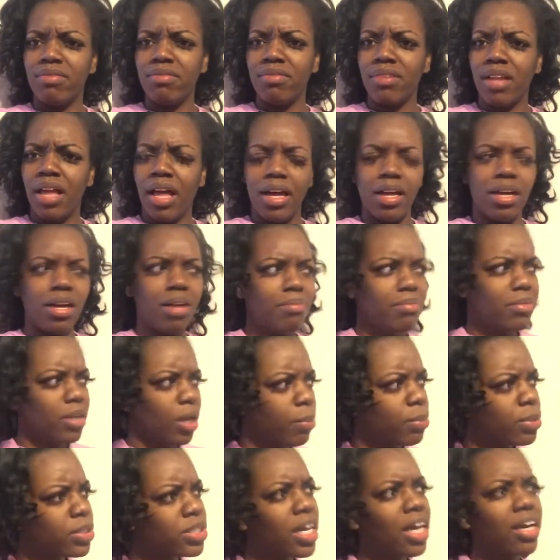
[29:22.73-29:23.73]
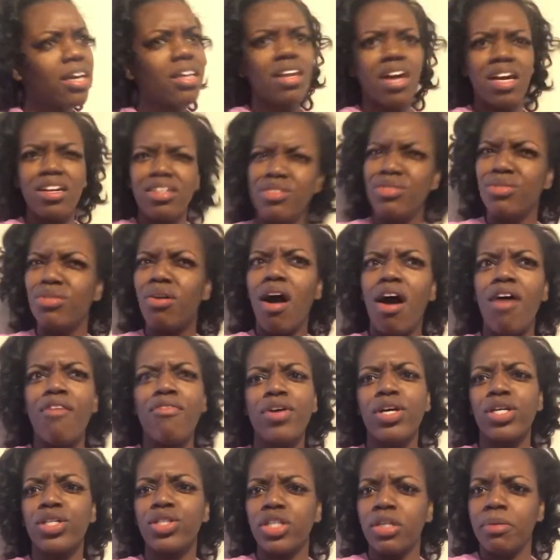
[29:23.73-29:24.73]
Like, I'm double checking, like, did you call
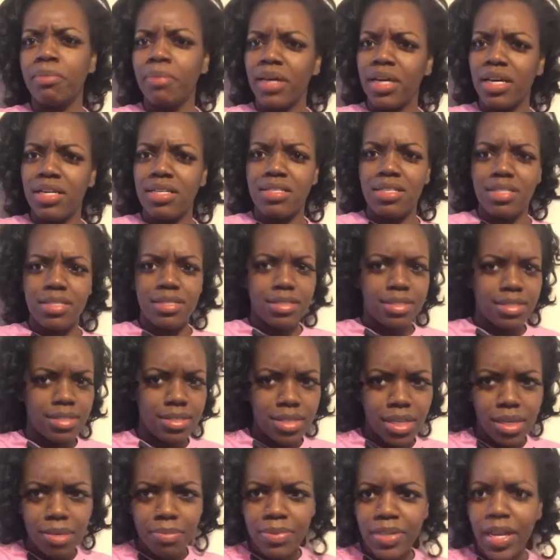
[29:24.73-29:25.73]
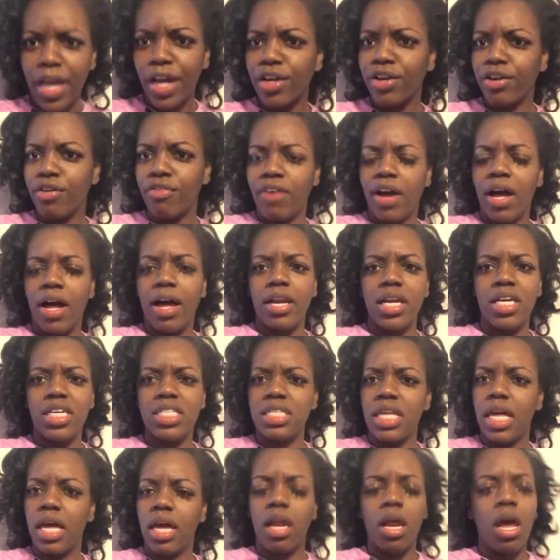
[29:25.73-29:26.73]
for a treatment? Because it seems like you're fine. He
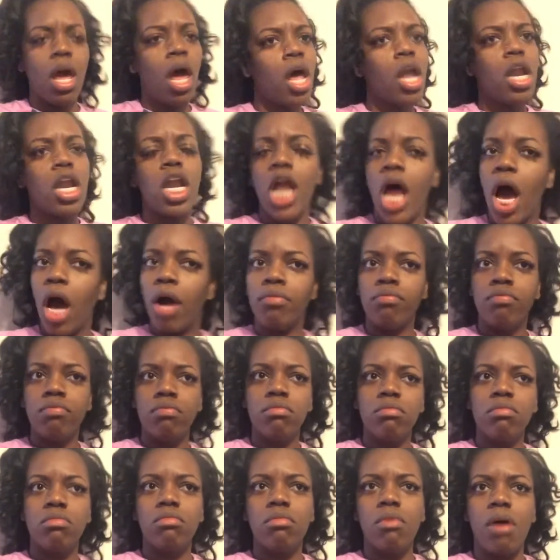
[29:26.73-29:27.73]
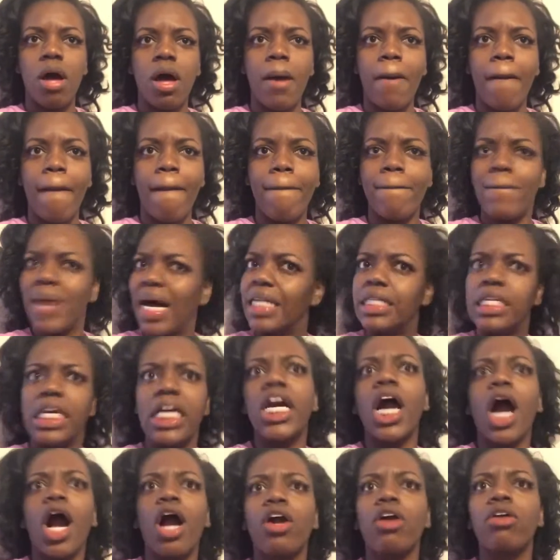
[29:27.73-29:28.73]
said, no, my
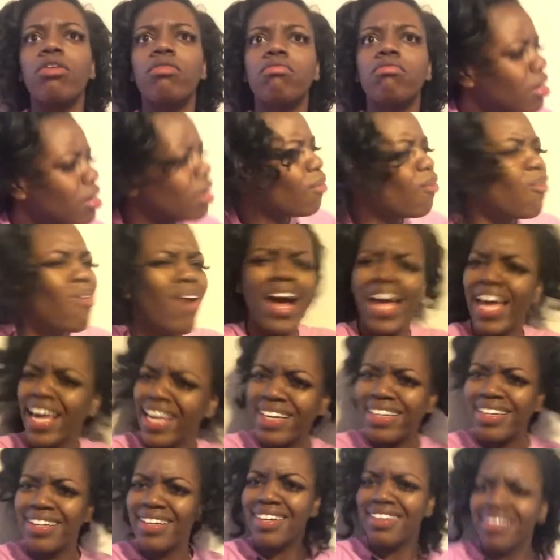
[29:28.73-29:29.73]
dick hurt. What?